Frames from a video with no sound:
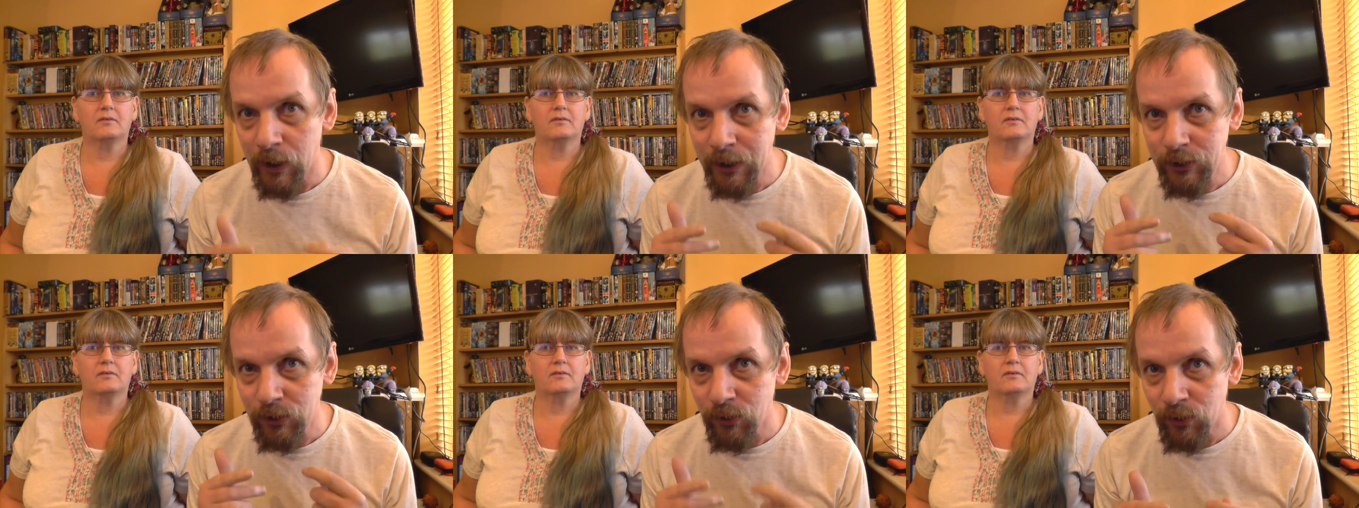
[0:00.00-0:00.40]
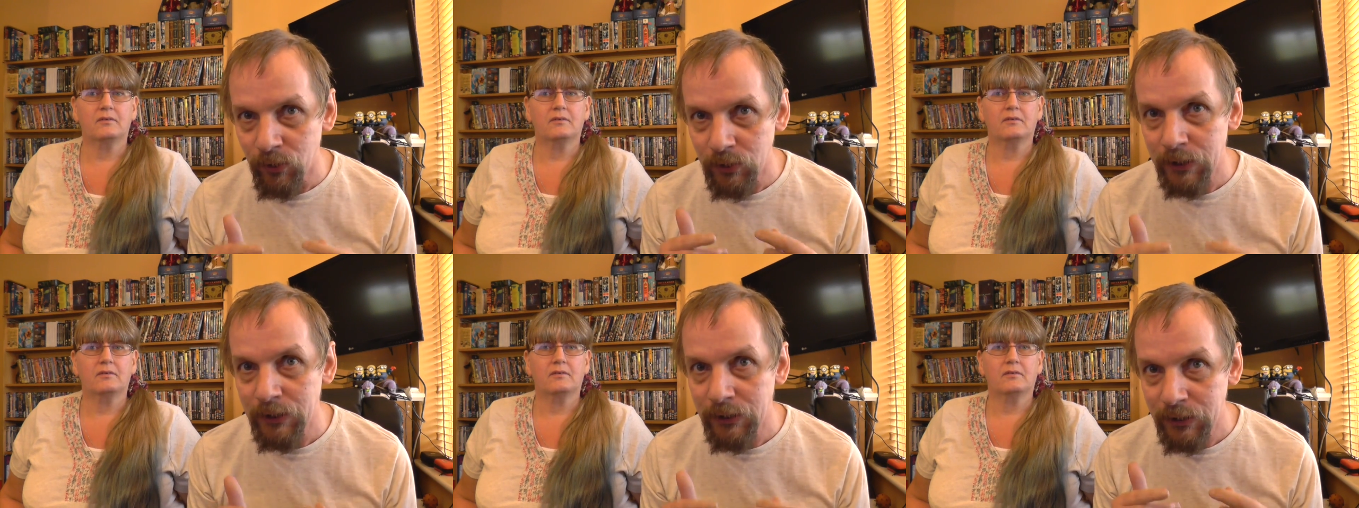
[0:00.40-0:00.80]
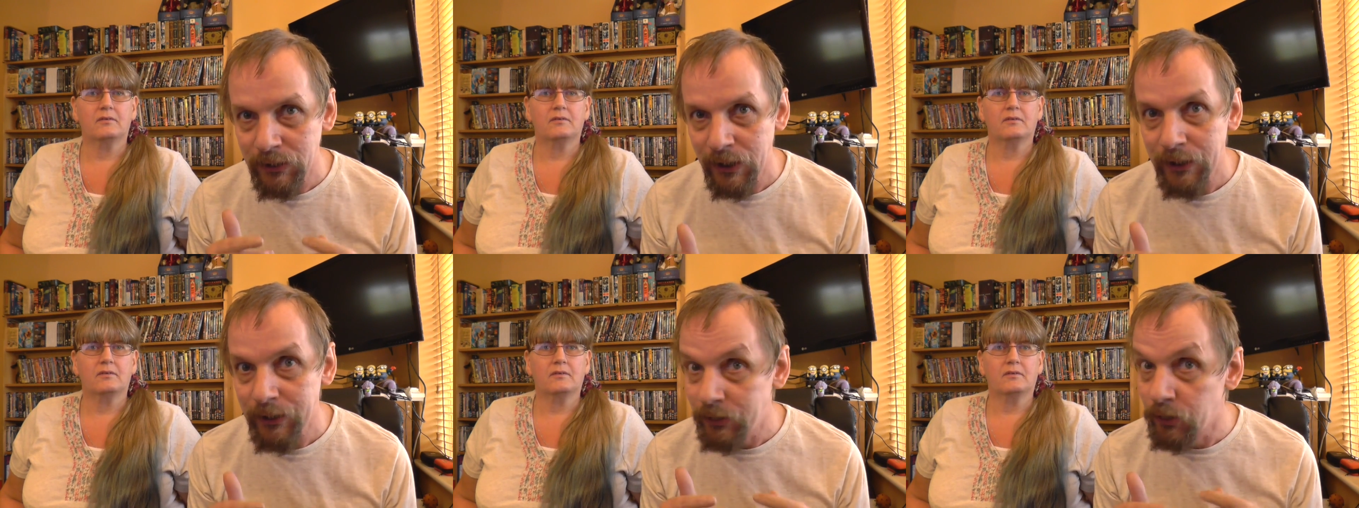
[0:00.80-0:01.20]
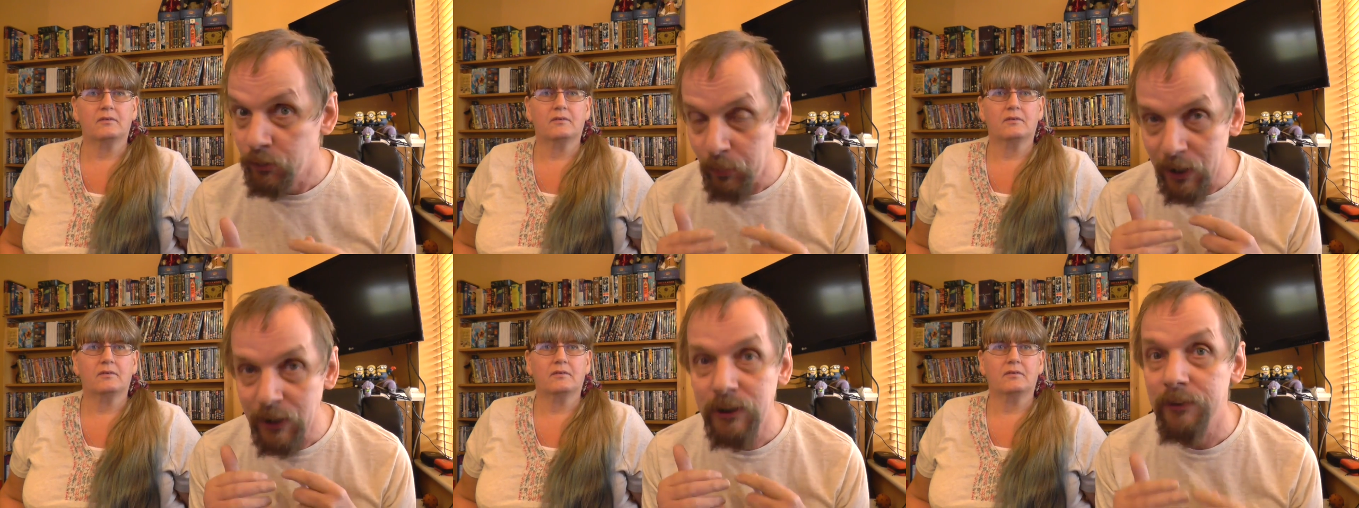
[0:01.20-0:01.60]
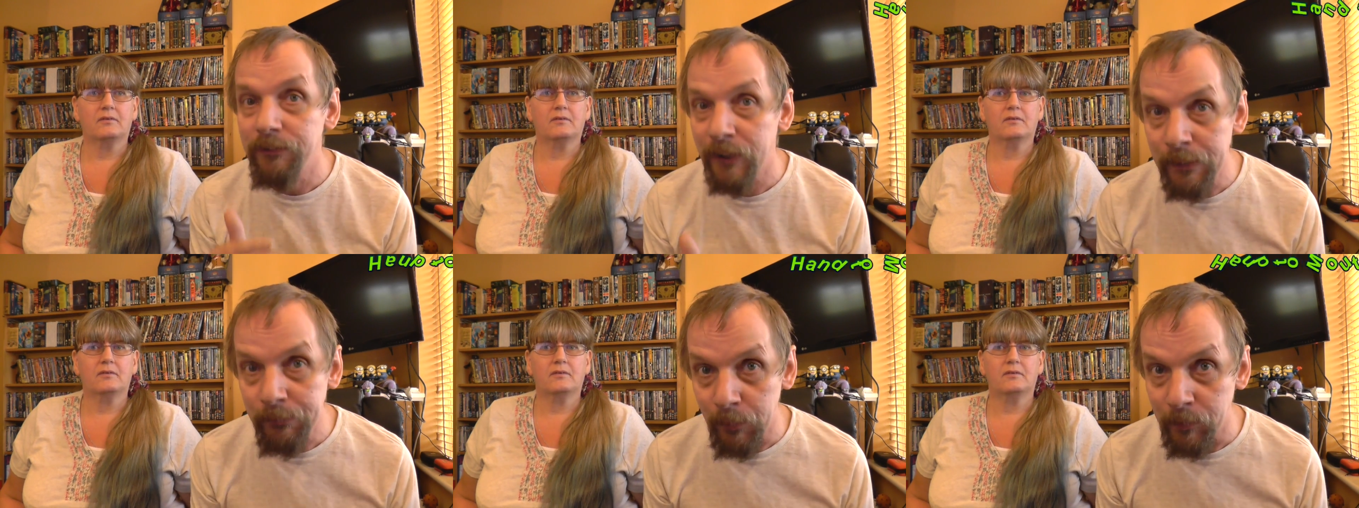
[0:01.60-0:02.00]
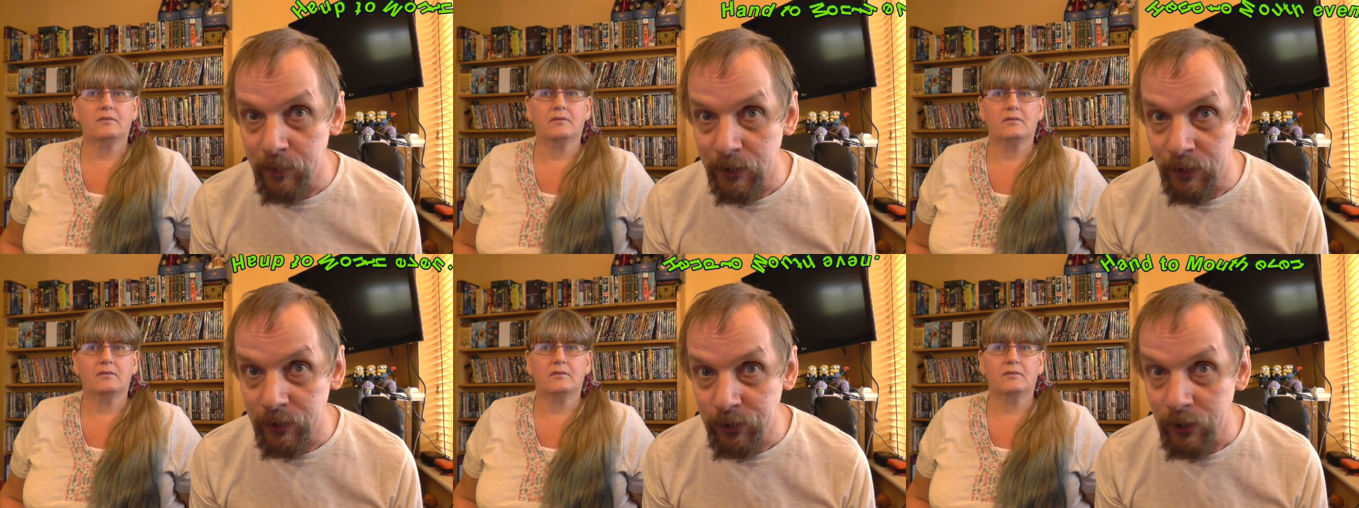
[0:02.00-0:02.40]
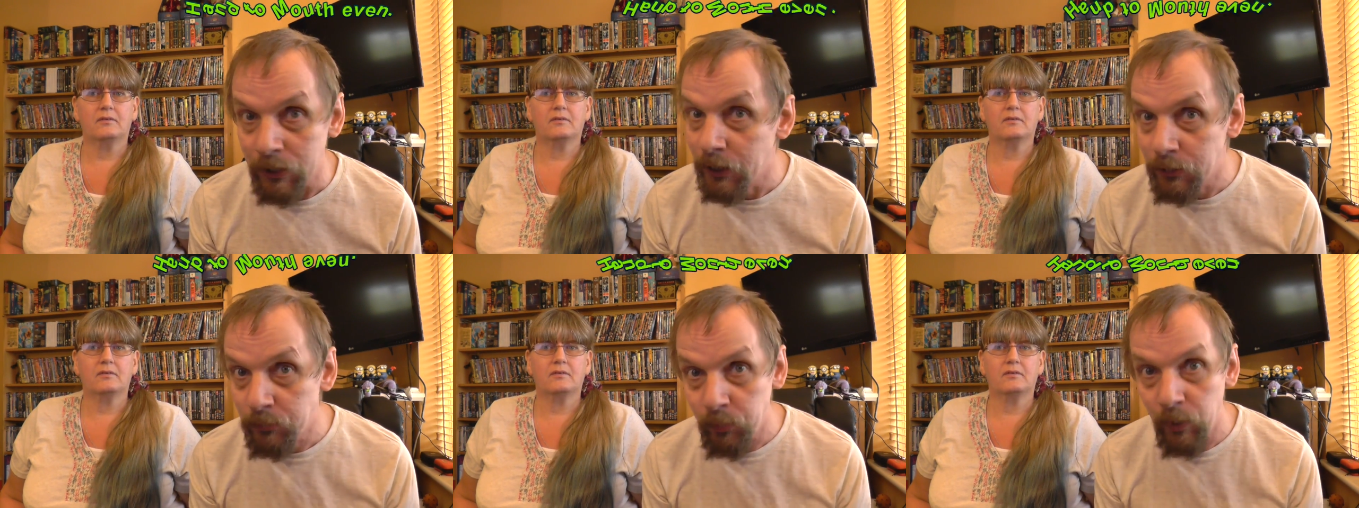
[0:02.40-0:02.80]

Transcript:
Speaker 1: It's all in the taste, as well as the vapour production, as